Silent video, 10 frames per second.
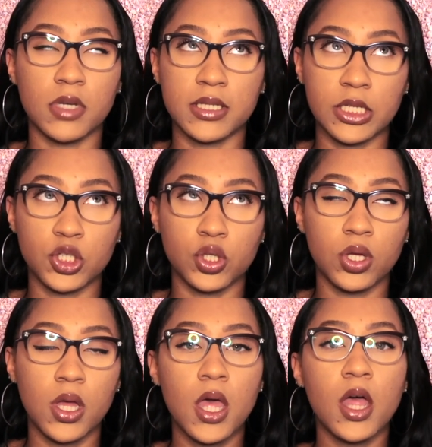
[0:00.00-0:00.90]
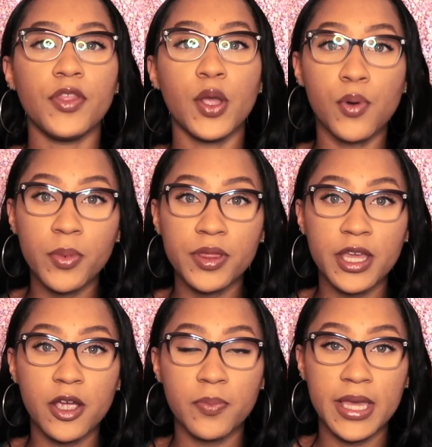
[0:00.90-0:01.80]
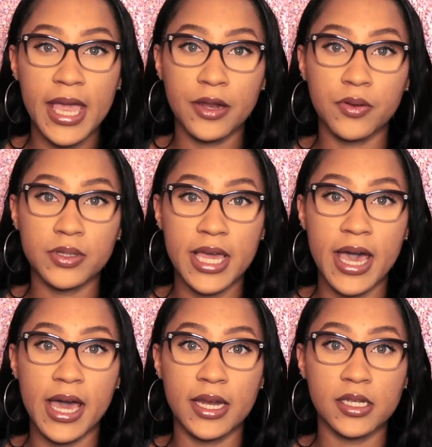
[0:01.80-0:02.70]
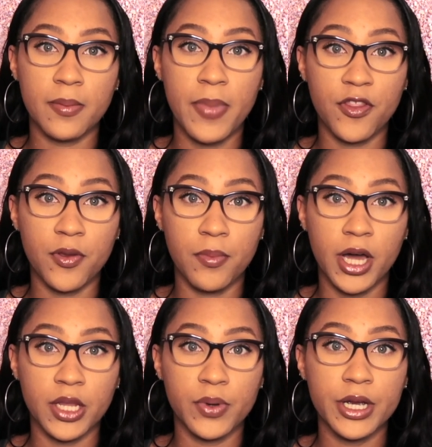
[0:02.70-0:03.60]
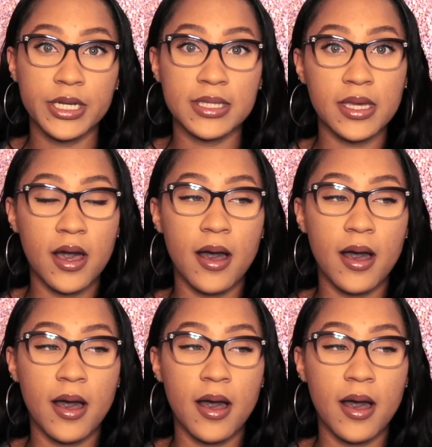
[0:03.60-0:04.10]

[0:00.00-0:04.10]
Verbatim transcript: essential, the aromatherapy candles at Bath and Body Works.